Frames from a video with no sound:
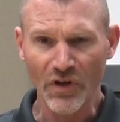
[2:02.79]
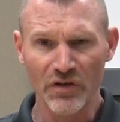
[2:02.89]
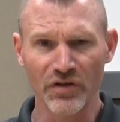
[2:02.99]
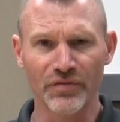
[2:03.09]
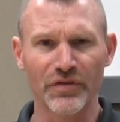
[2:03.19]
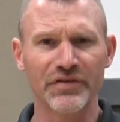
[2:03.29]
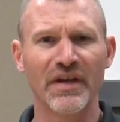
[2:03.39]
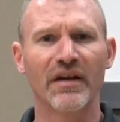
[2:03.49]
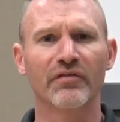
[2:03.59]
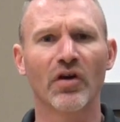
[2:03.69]
Just for
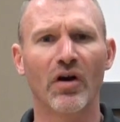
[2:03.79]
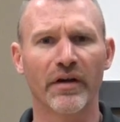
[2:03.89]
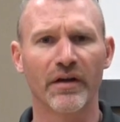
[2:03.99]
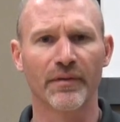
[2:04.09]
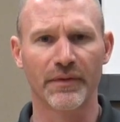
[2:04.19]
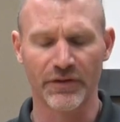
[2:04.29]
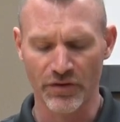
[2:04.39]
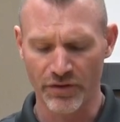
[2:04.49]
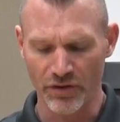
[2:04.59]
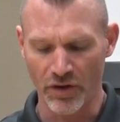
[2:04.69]
sake of talking, I'm going to
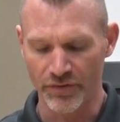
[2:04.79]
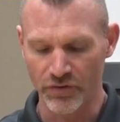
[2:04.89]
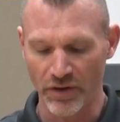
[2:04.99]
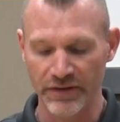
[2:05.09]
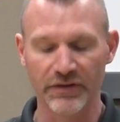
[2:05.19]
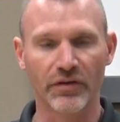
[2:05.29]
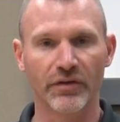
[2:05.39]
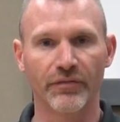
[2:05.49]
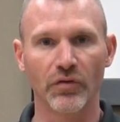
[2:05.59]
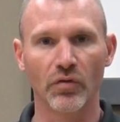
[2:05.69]
turn it off. So I did turn
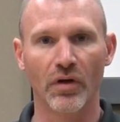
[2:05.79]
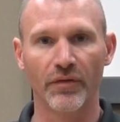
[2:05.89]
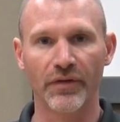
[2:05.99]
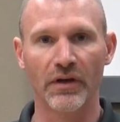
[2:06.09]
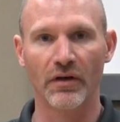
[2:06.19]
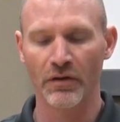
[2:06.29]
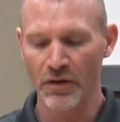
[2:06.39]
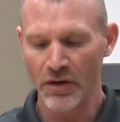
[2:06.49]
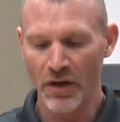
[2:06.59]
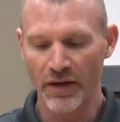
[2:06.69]
the fuel off here.
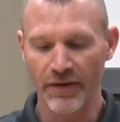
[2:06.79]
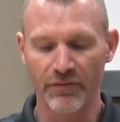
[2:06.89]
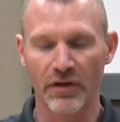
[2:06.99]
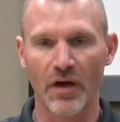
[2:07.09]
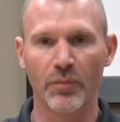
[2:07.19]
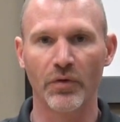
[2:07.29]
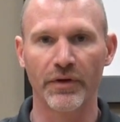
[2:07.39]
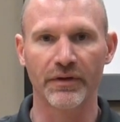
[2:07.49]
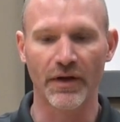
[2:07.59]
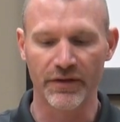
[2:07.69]
I'll give it a couple
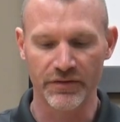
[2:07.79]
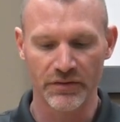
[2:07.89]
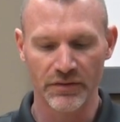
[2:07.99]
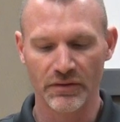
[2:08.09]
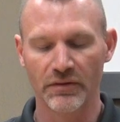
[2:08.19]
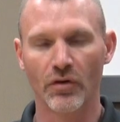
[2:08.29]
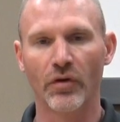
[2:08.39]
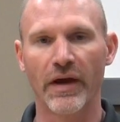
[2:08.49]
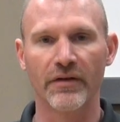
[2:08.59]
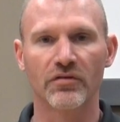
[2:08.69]
of ignites. No
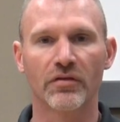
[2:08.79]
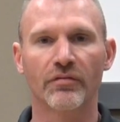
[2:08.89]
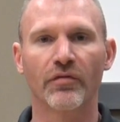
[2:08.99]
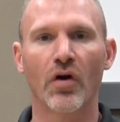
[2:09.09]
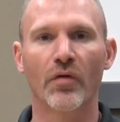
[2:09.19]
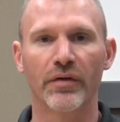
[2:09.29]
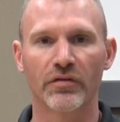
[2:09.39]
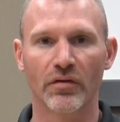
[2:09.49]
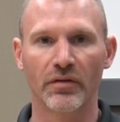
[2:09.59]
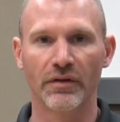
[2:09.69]
gas is flowing,
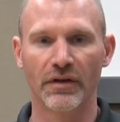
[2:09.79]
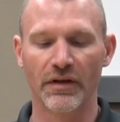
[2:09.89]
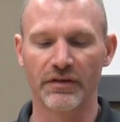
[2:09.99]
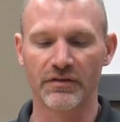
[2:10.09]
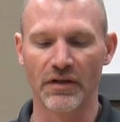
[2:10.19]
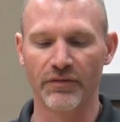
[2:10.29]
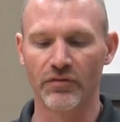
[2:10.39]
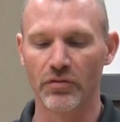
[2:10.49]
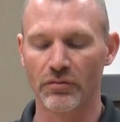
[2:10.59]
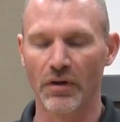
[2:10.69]
so it is safe
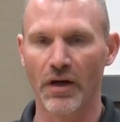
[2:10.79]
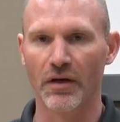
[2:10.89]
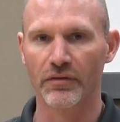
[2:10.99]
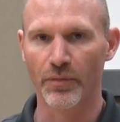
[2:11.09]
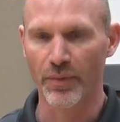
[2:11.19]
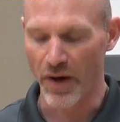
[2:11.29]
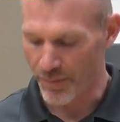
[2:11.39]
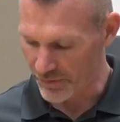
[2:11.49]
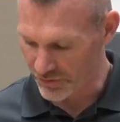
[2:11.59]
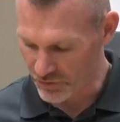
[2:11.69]
to
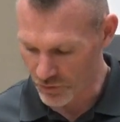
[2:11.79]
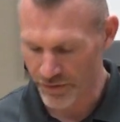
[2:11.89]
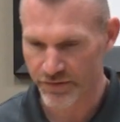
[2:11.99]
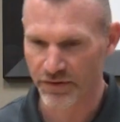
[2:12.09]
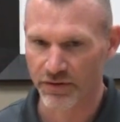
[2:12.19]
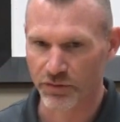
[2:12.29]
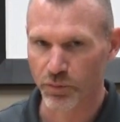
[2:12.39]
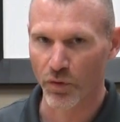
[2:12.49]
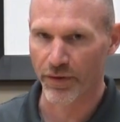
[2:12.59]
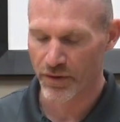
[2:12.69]
properly store this at this
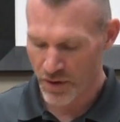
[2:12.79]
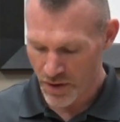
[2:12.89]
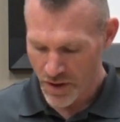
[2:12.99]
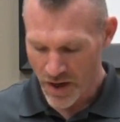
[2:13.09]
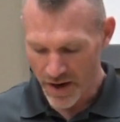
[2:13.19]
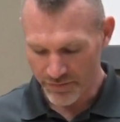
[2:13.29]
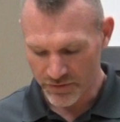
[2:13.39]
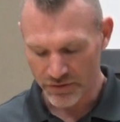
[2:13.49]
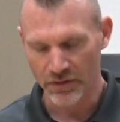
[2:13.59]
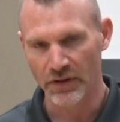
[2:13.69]
point.
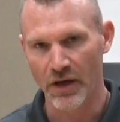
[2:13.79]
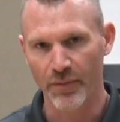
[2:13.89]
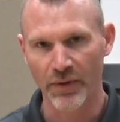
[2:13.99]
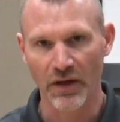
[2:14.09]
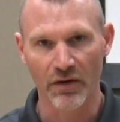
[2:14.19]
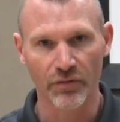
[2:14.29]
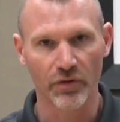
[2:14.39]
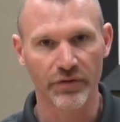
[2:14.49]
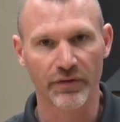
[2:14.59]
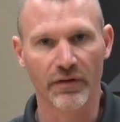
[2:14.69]
Obviously, be careful
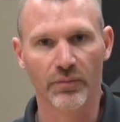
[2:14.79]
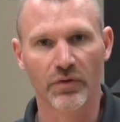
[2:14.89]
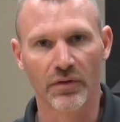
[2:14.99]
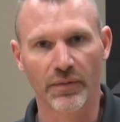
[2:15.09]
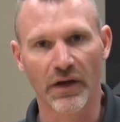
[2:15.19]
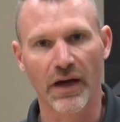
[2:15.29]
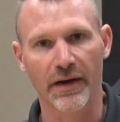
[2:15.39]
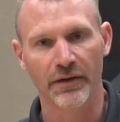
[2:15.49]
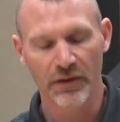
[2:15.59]
because the tip's going to be hot.